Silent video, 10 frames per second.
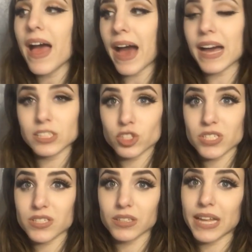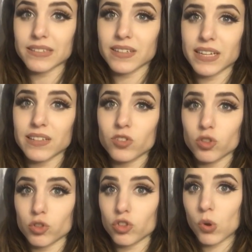I just selected it
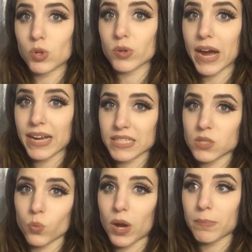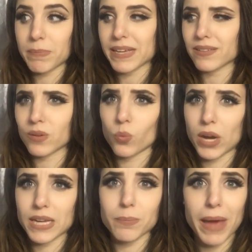to show you guys what Basin
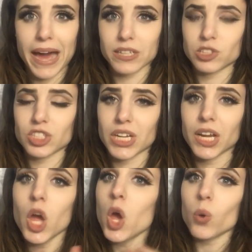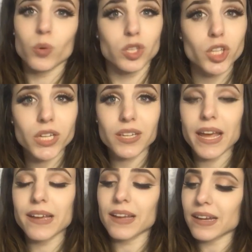White packaging would look
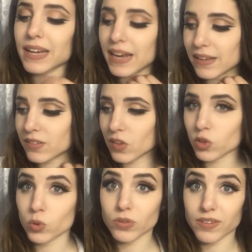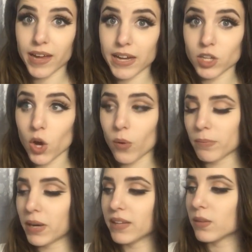like in case you decide to go
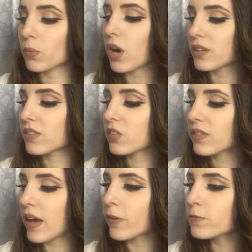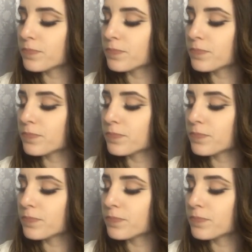and buy some products yourself.